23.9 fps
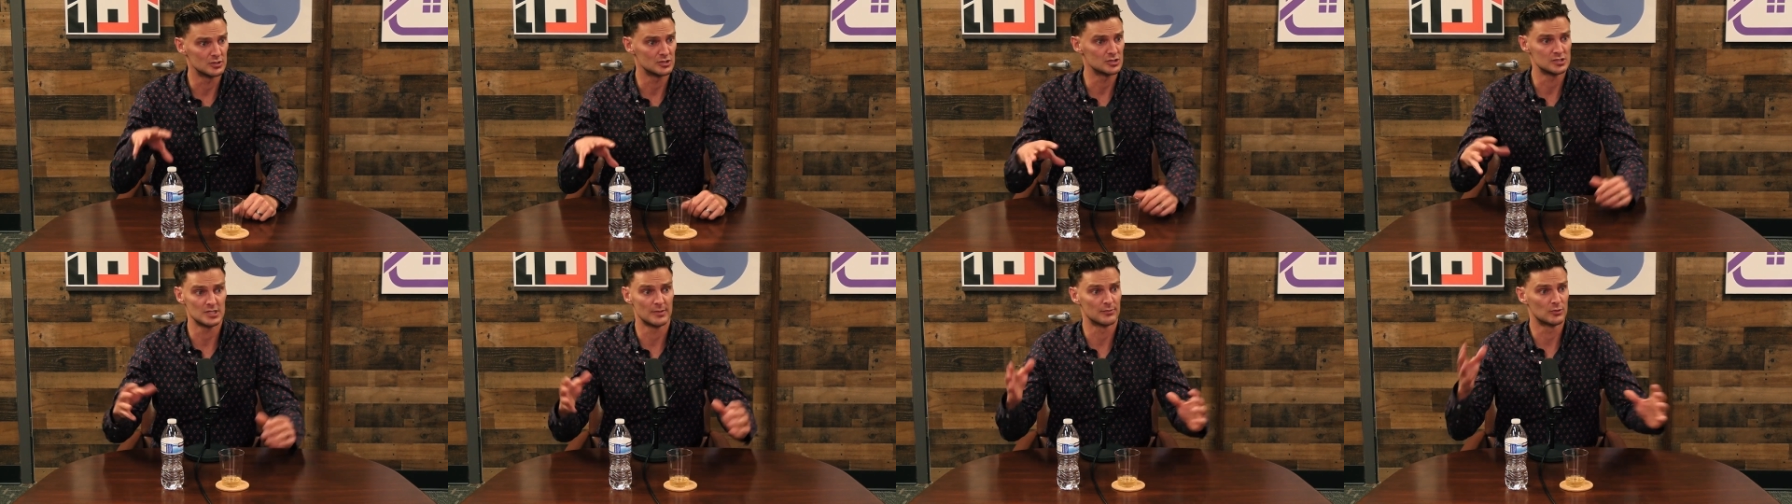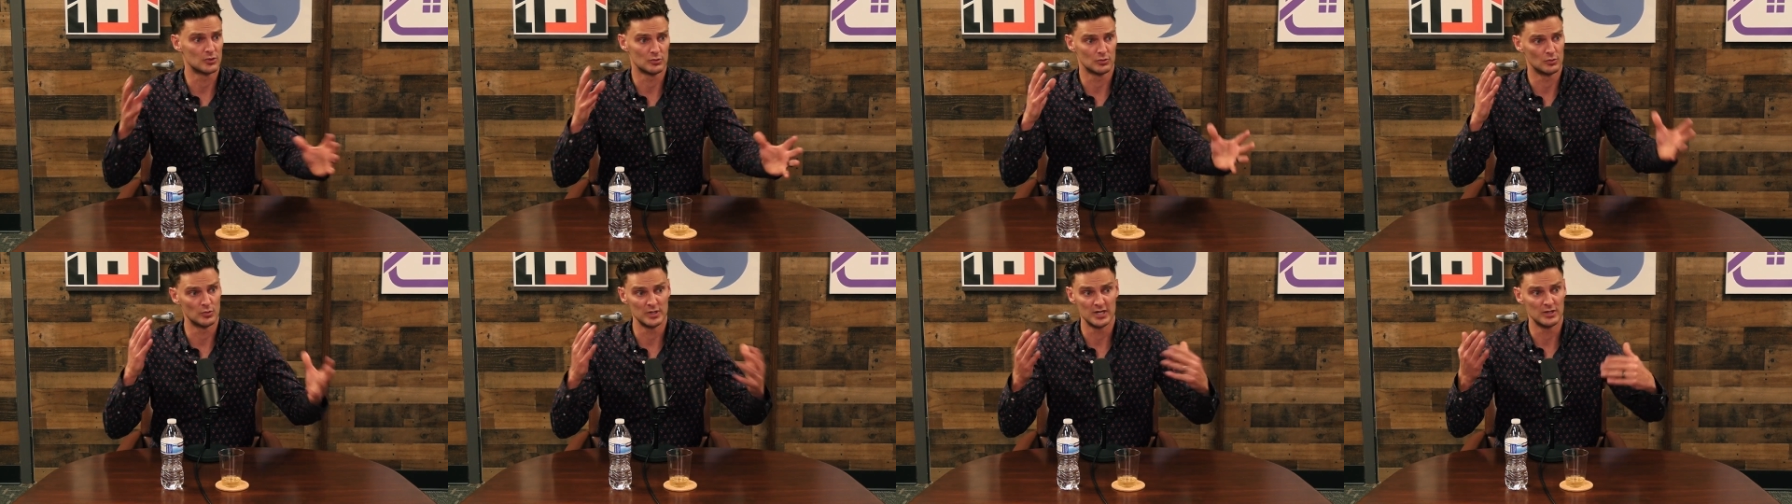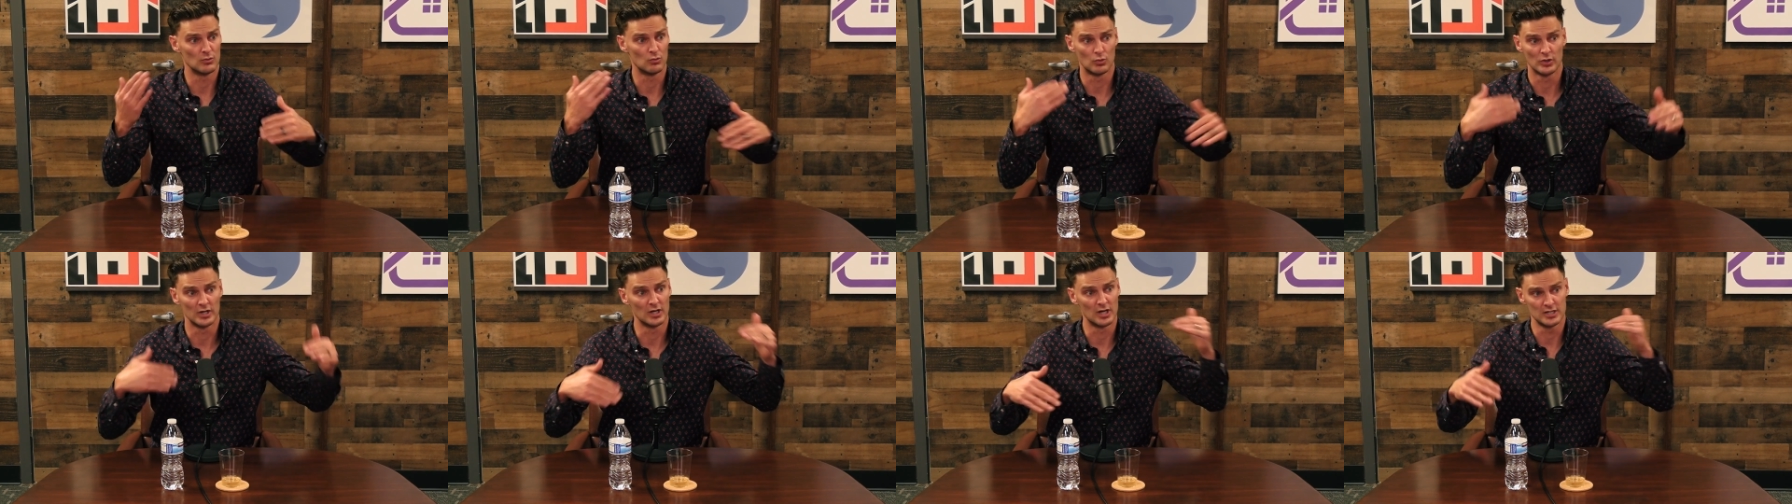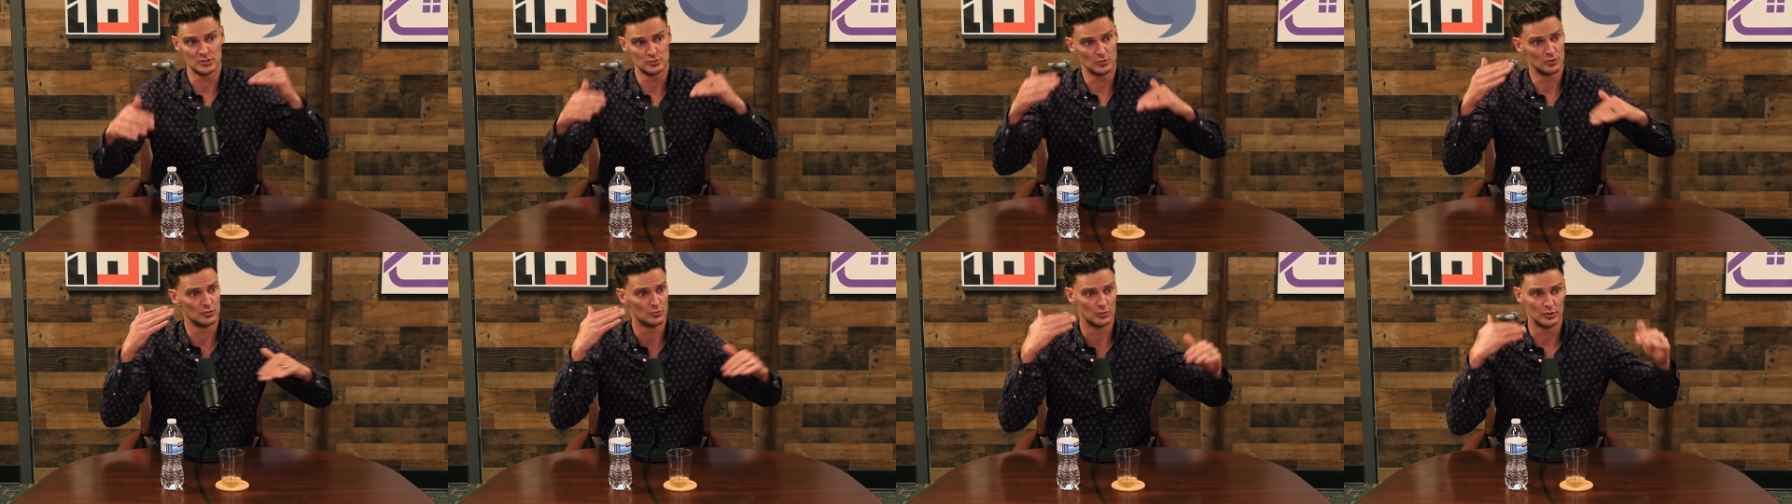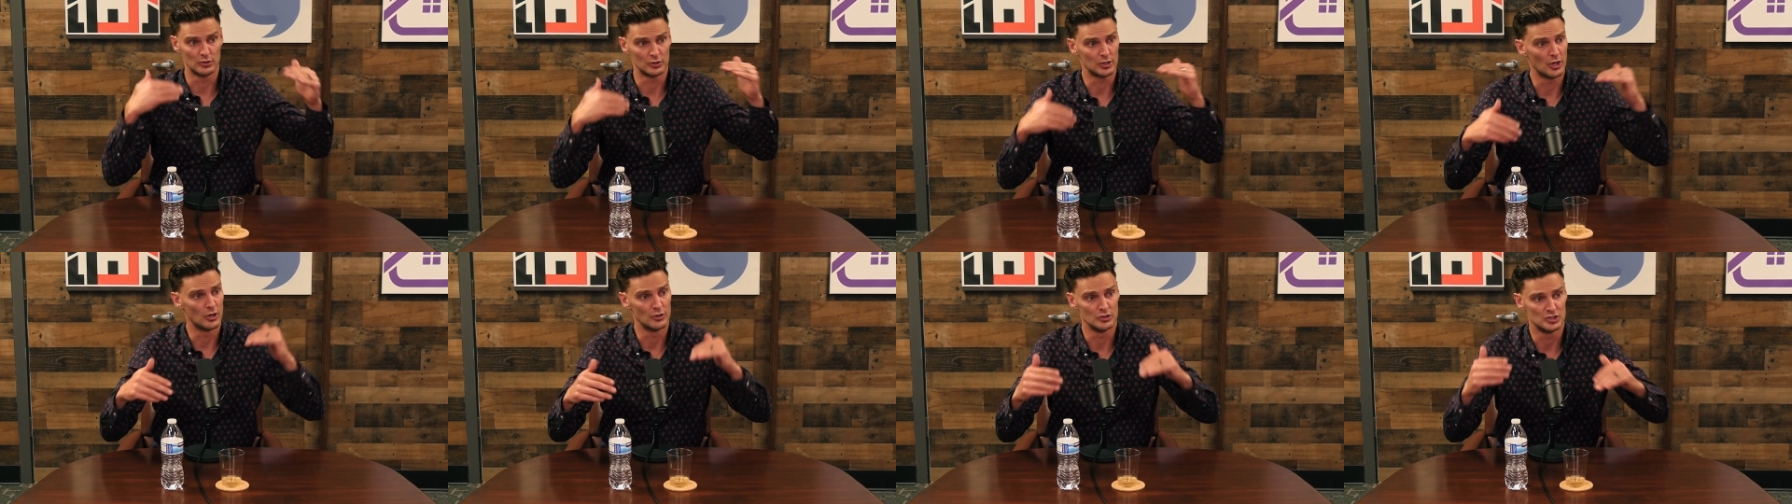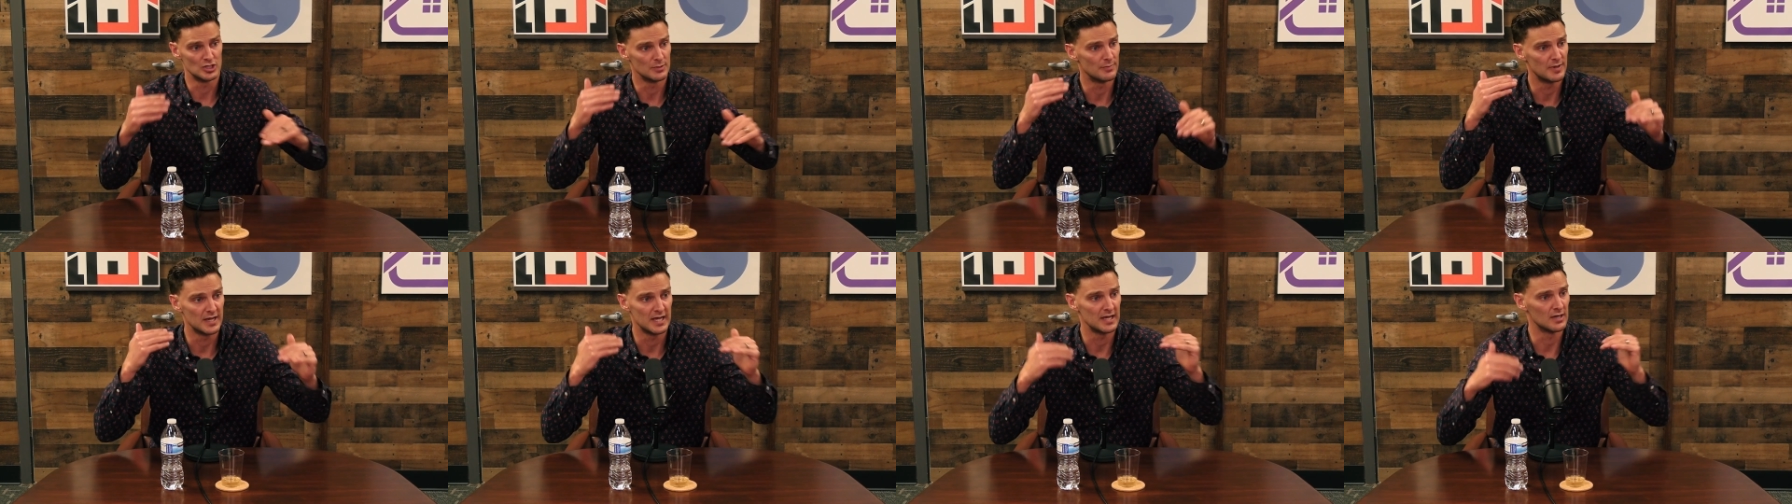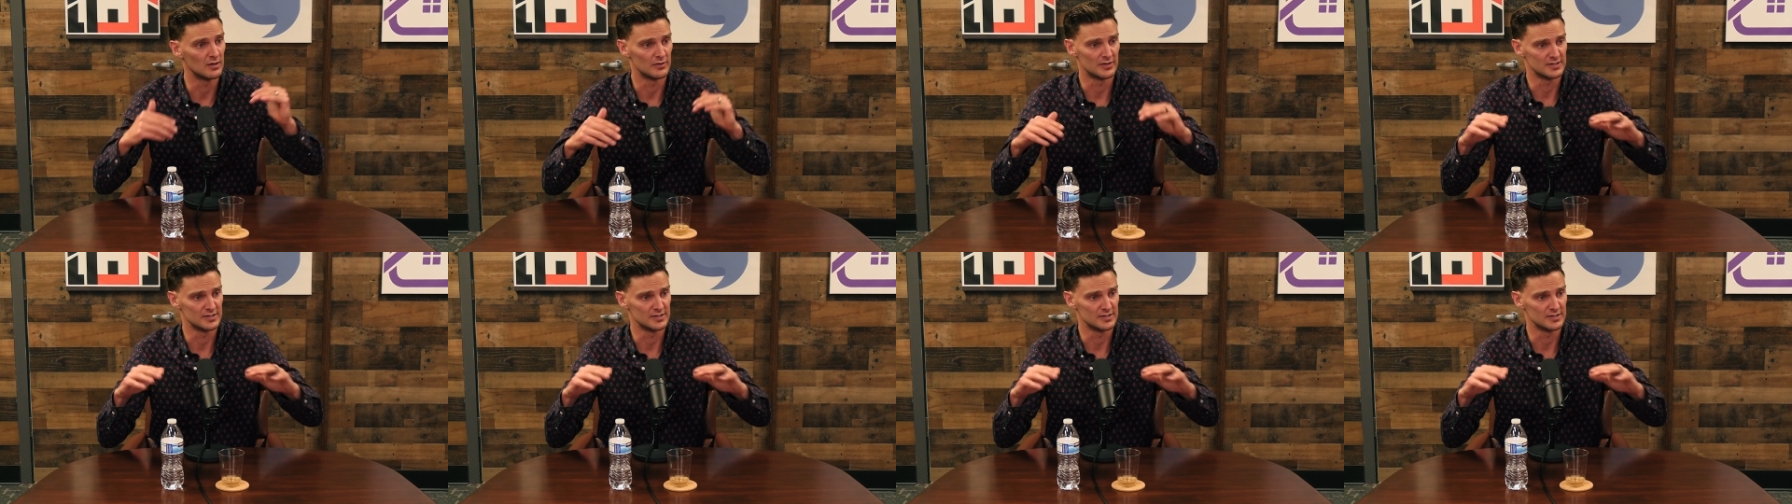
sub, we didn't realize we were co-GPing